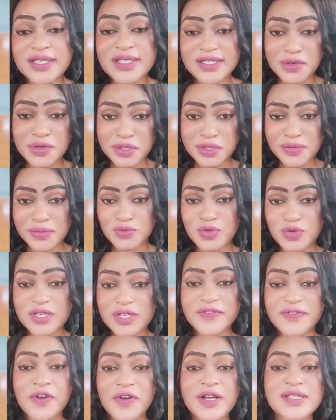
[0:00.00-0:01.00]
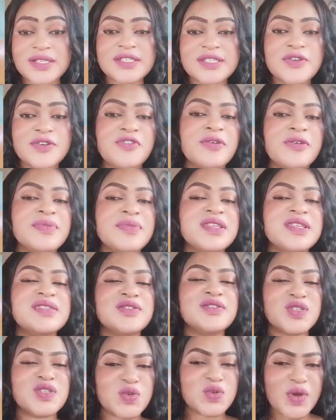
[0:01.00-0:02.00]
serum. 24-hour serum is
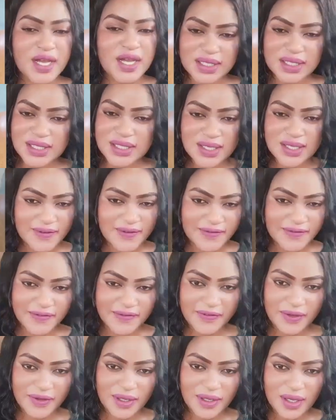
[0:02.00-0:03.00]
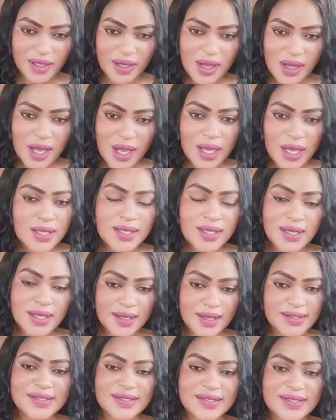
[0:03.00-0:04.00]
so active.
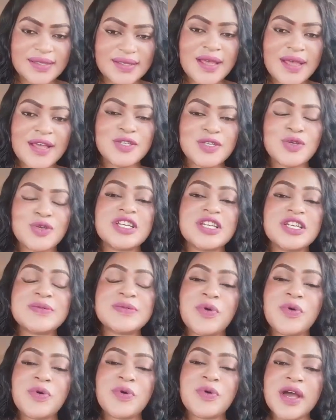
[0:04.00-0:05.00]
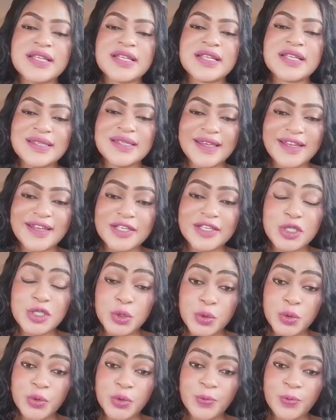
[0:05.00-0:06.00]
Yes, so just pour it in
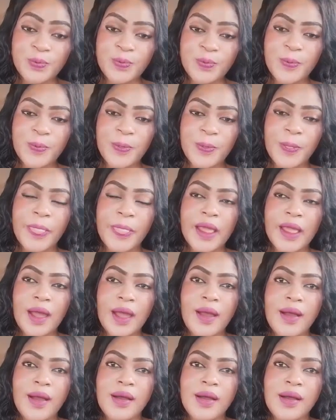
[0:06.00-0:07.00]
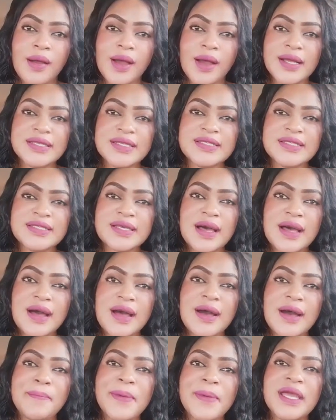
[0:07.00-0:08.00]
too. And
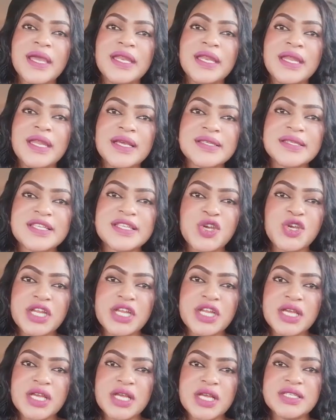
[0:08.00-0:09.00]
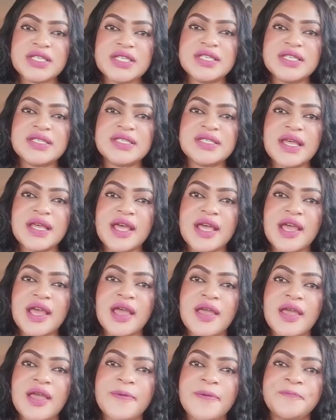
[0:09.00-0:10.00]
my next ingredient is
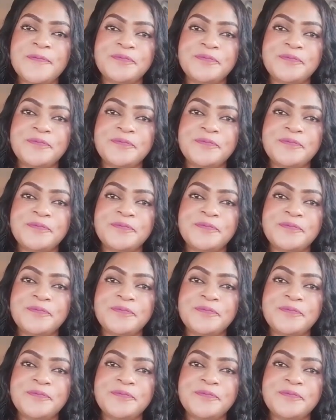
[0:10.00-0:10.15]
the